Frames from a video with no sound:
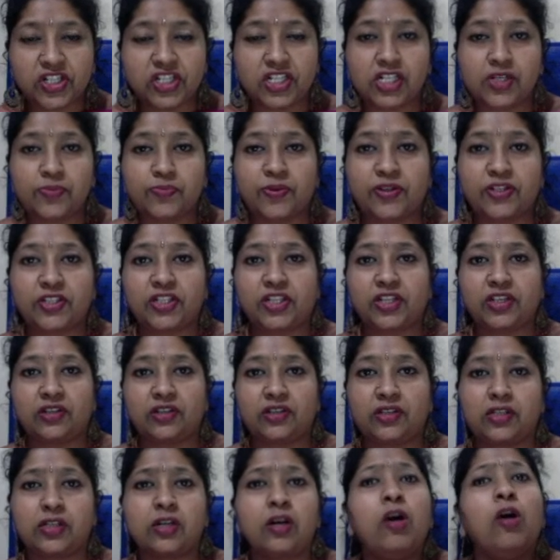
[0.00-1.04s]

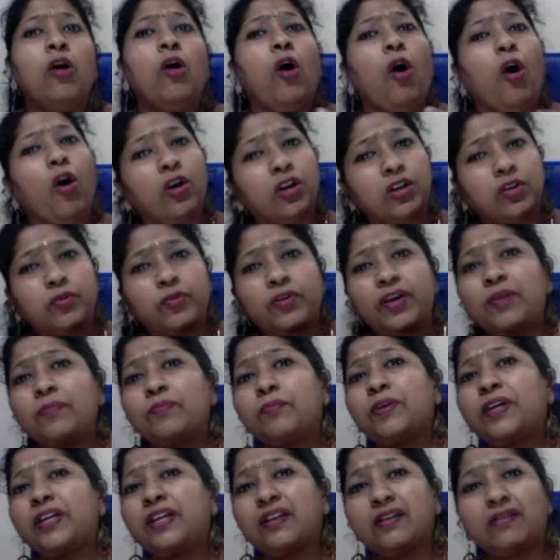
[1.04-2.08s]
specialist, or you can
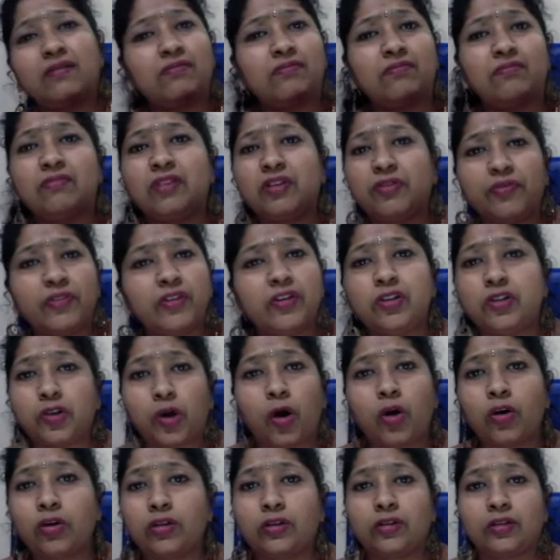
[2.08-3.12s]
be even a
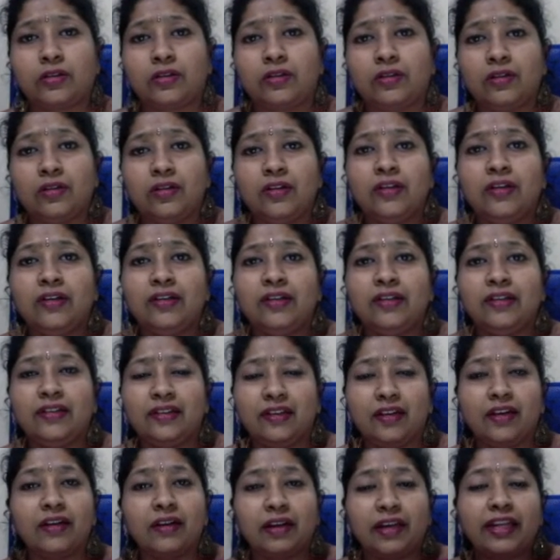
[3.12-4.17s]
doctor,
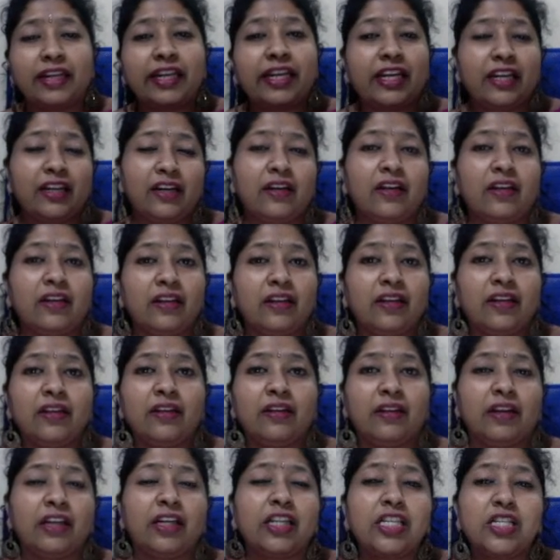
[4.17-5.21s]

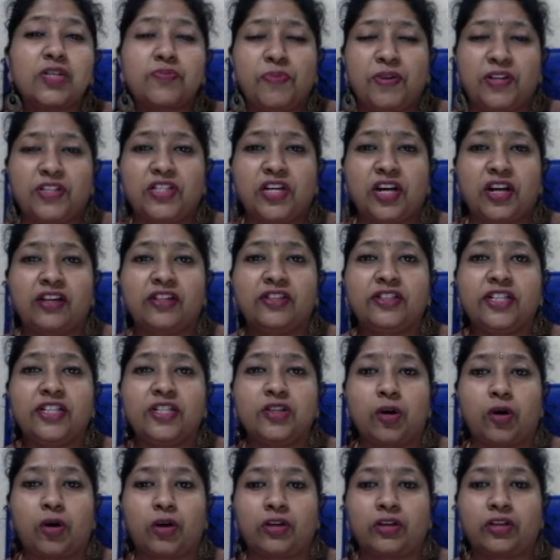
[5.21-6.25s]
any specialty
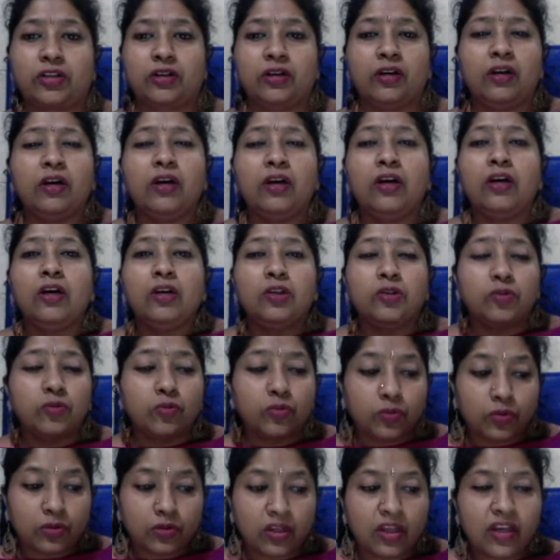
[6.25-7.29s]
doctor. You
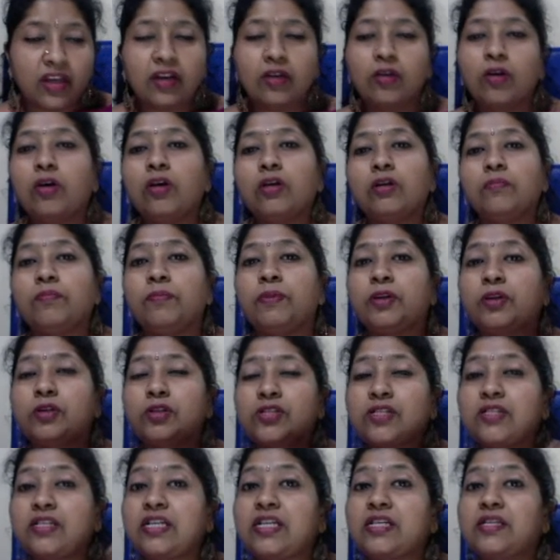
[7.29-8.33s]
think on, because
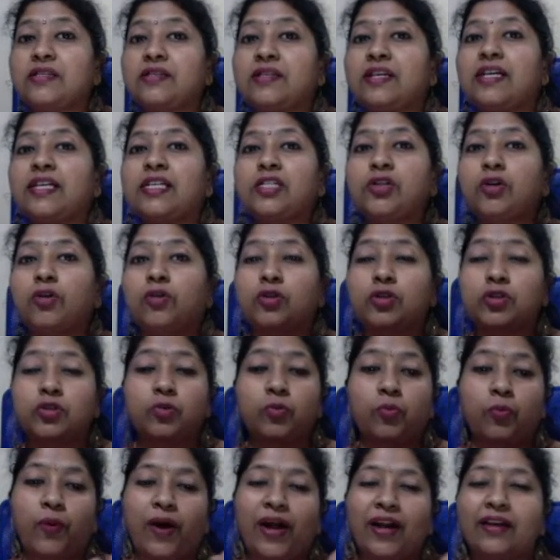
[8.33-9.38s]
these things also,
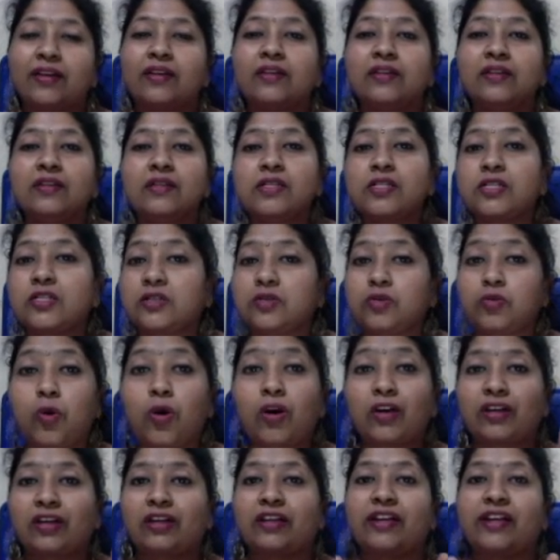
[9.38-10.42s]
one is you are
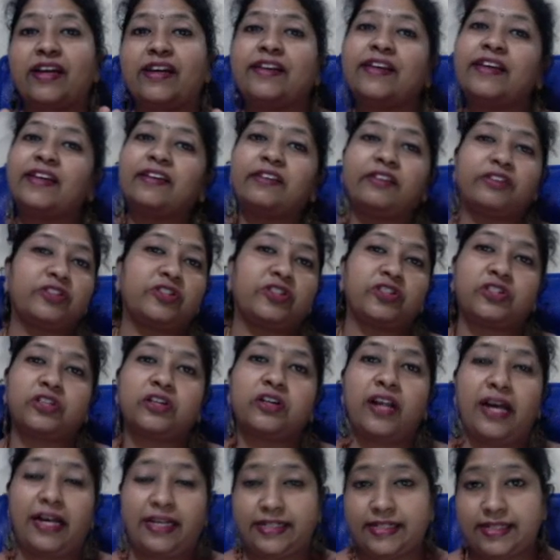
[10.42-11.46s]
creating digital
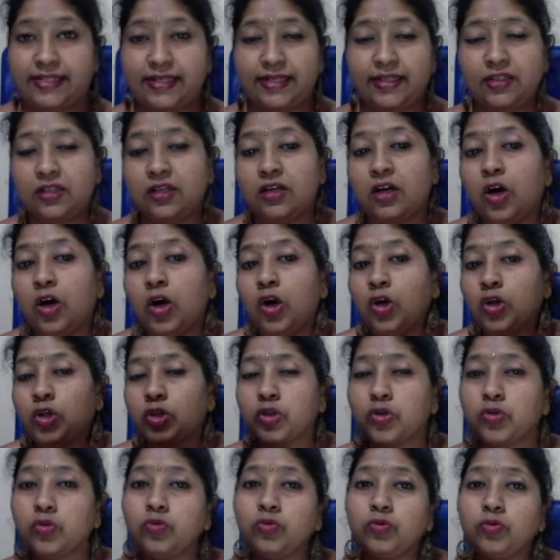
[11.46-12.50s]
asset,
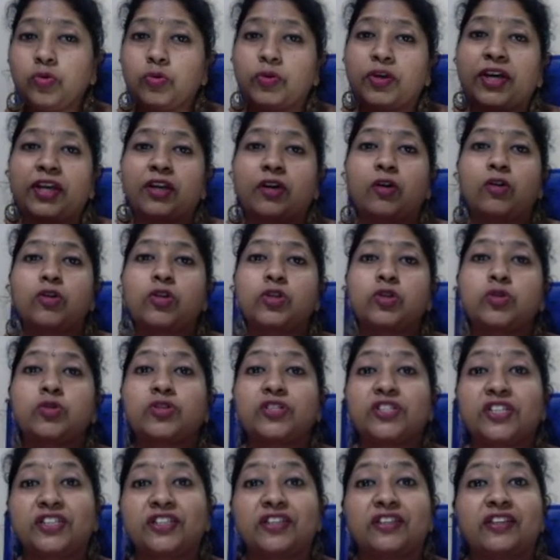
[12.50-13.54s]
two, you can also
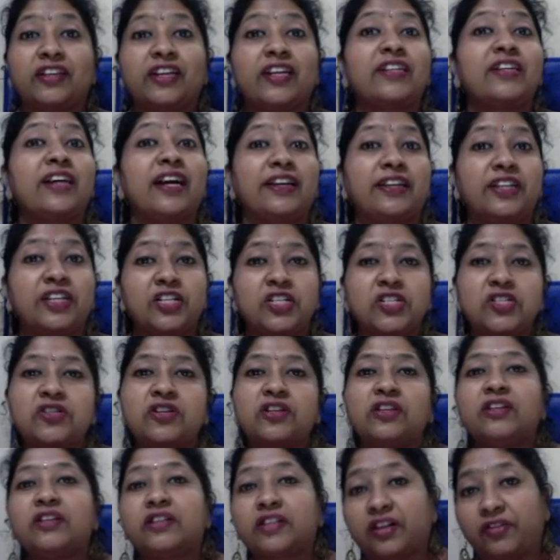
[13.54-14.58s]
generate additional
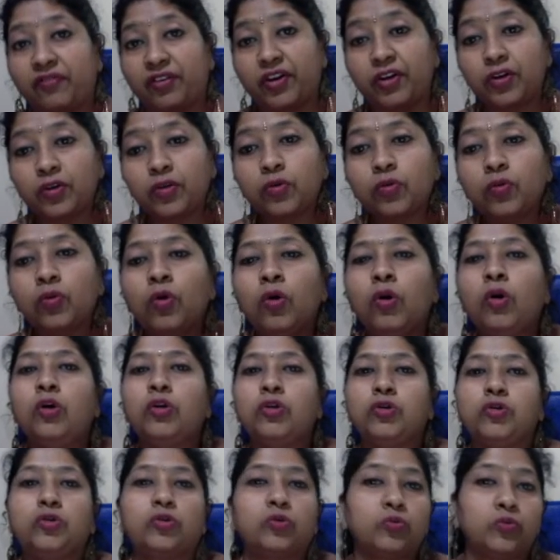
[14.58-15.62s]
revenue
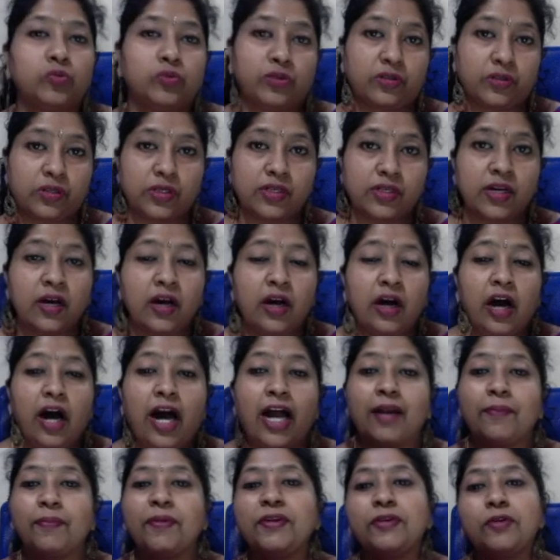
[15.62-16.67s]
through this. I'll
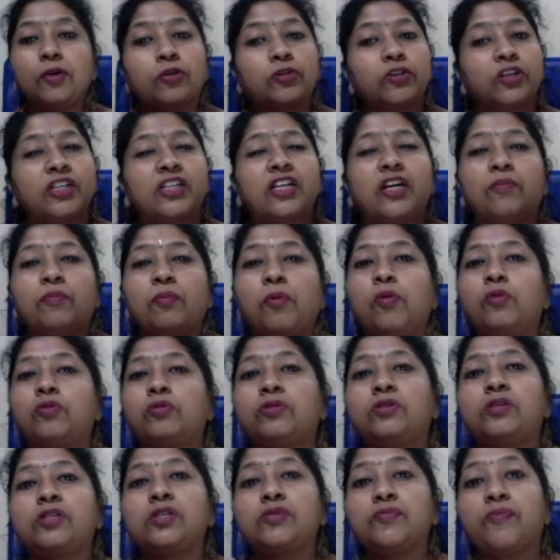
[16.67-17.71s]
be talking about
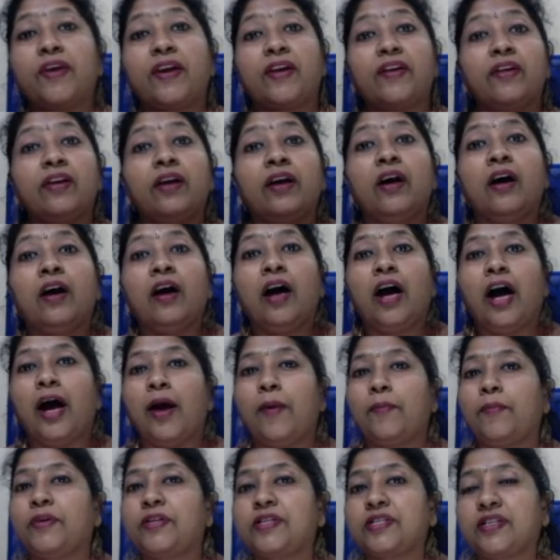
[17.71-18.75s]
this when I'm
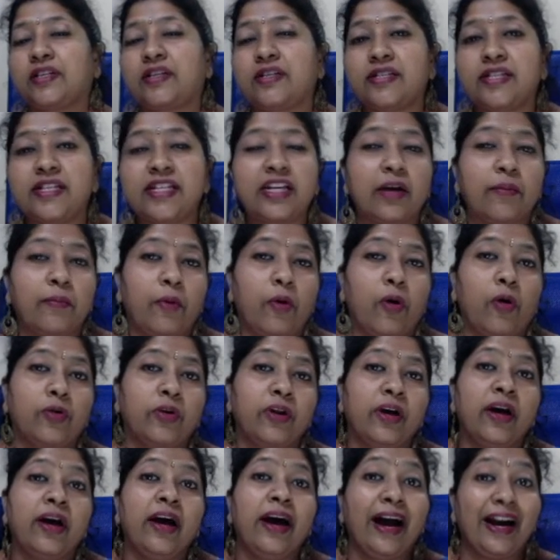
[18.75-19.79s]
discussing about
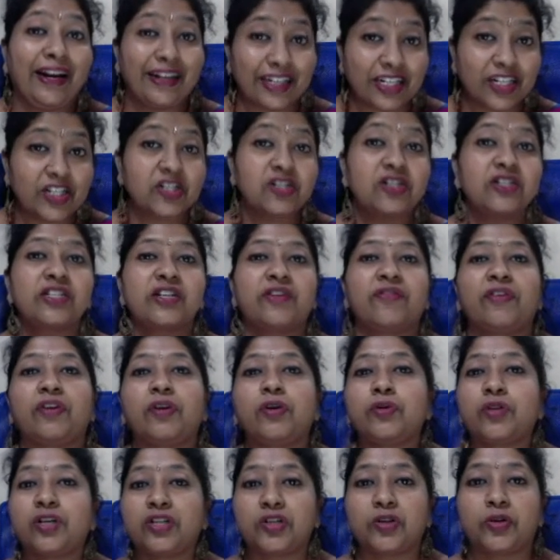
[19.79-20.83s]
additional revenue
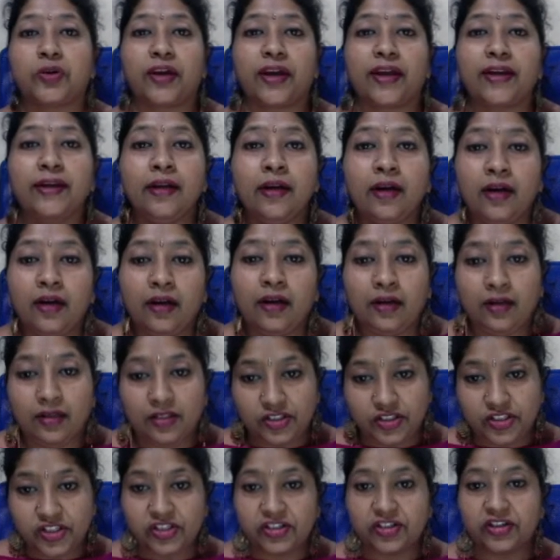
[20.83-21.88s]
that you can
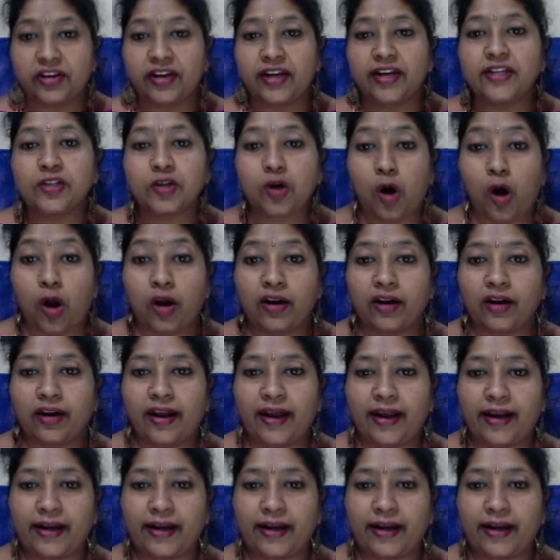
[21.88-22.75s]
generate online.